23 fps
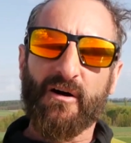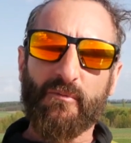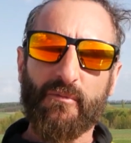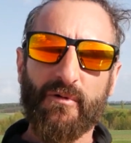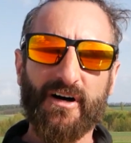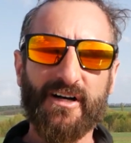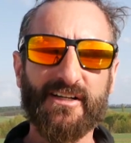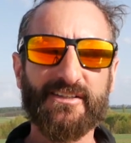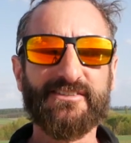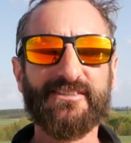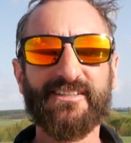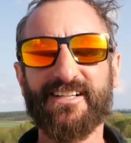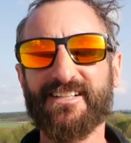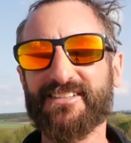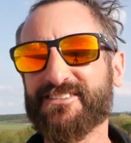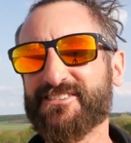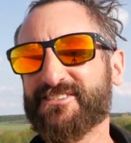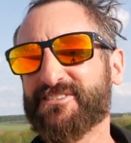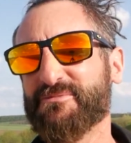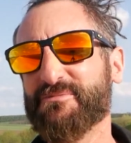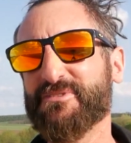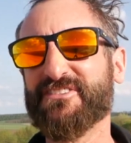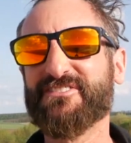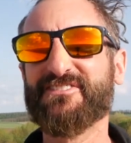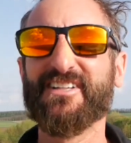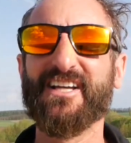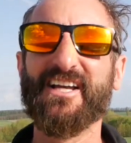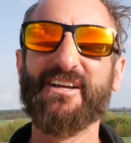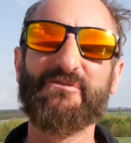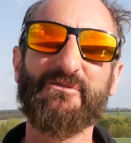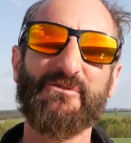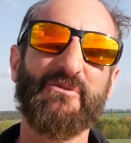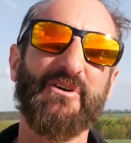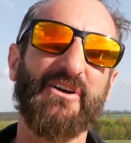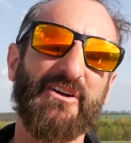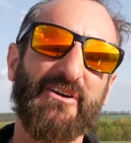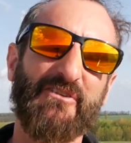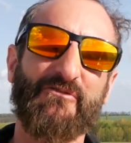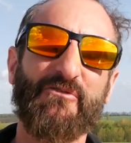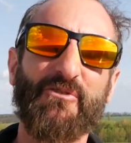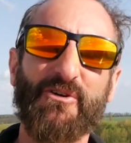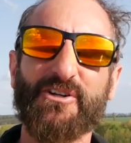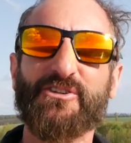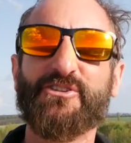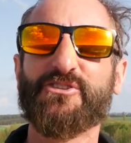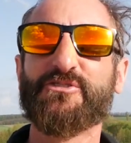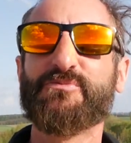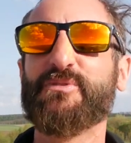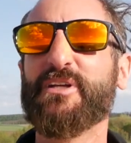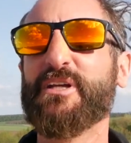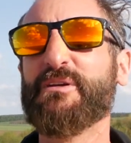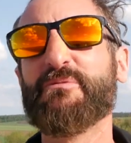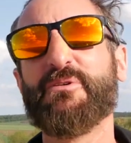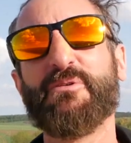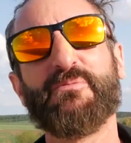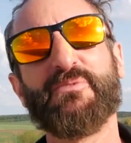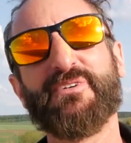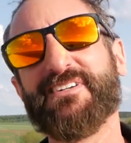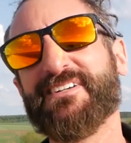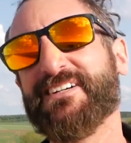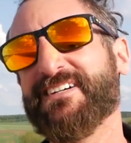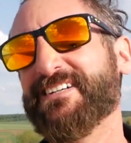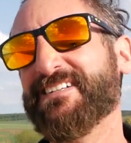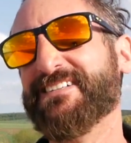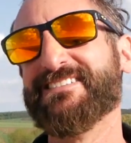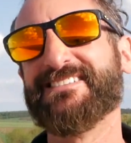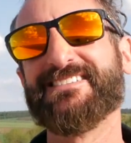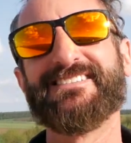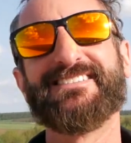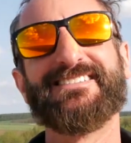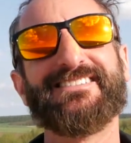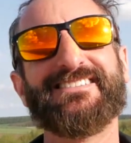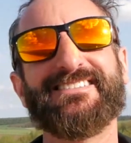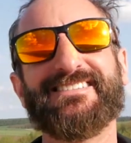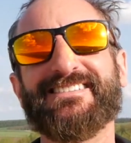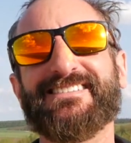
but just to be safe, we want to avoid those people because